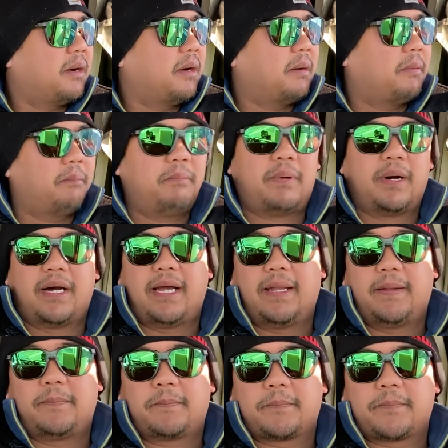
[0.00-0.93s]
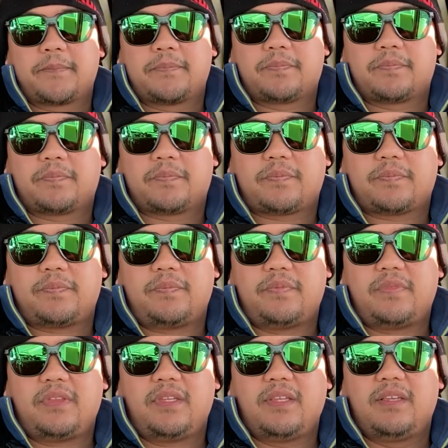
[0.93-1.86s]
but
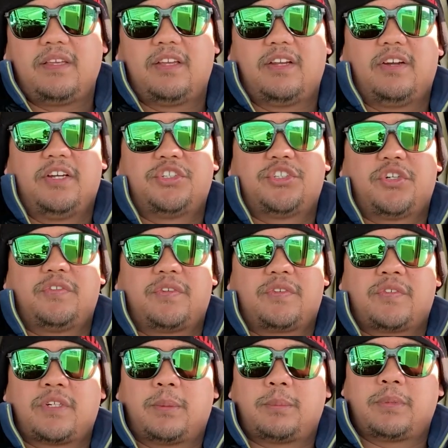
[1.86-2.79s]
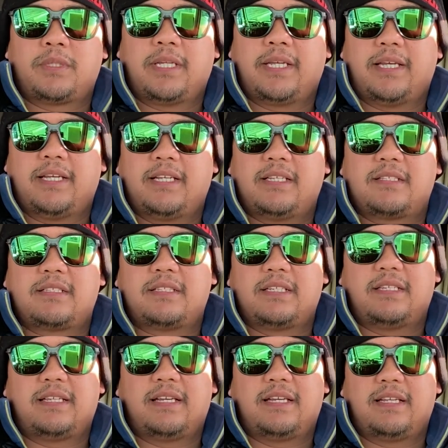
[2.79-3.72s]
you know, I drove it for a couple of days,
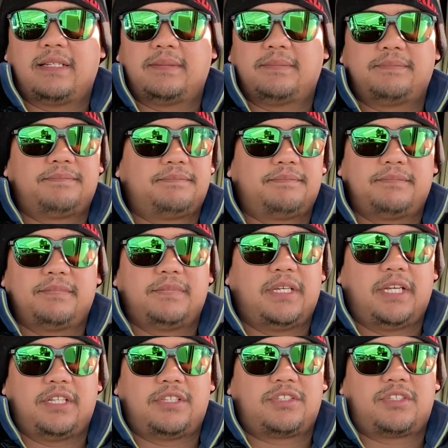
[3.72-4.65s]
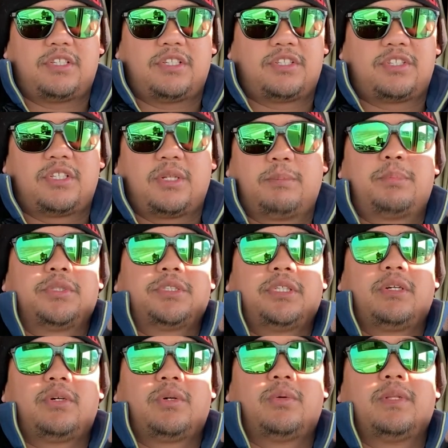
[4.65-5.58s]
and then it's still
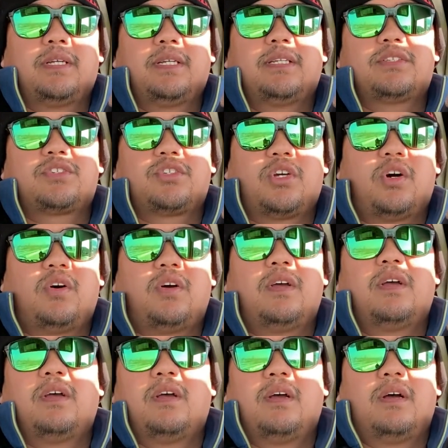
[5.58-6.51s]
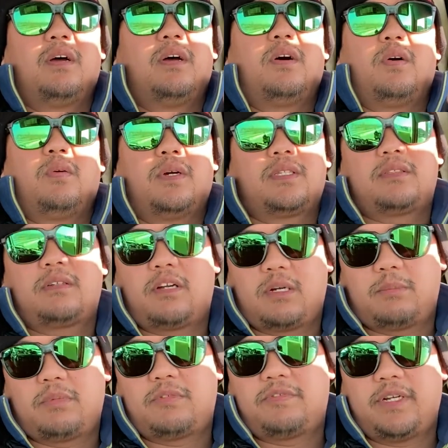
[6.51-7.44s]
pushing coolant. So went to
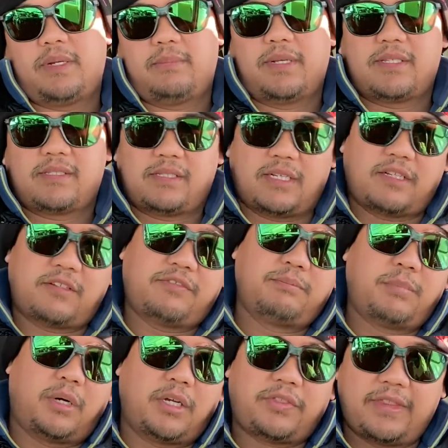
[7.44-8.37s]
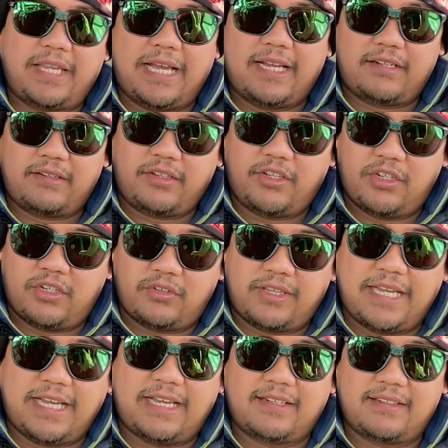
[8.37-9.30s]
Harbor Freight myself, bought that, you know,
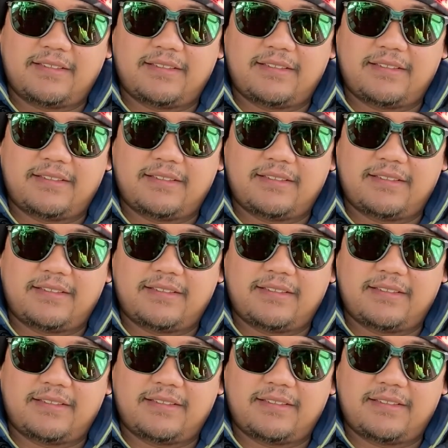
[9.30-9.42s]
that